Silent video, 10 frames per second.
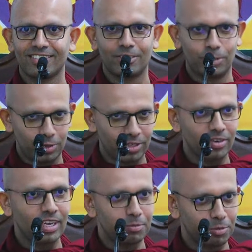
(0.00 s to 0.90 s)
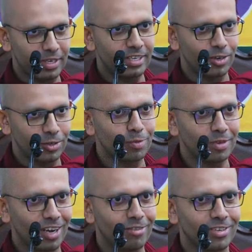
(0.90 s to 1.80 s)
Do you agree I'm speaking on your
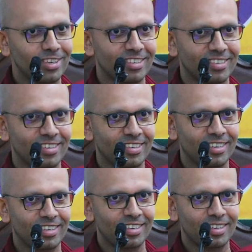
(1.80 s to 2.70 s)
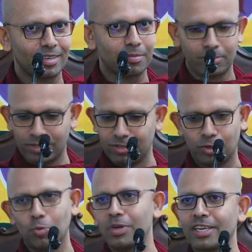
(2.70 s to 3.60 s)
behalf here? Because
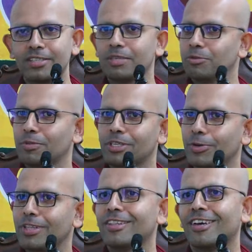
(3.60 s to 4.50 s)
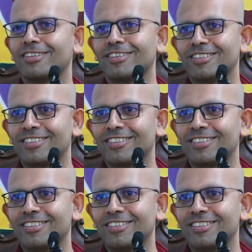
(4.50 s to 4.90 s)
no one else seems to be doing that.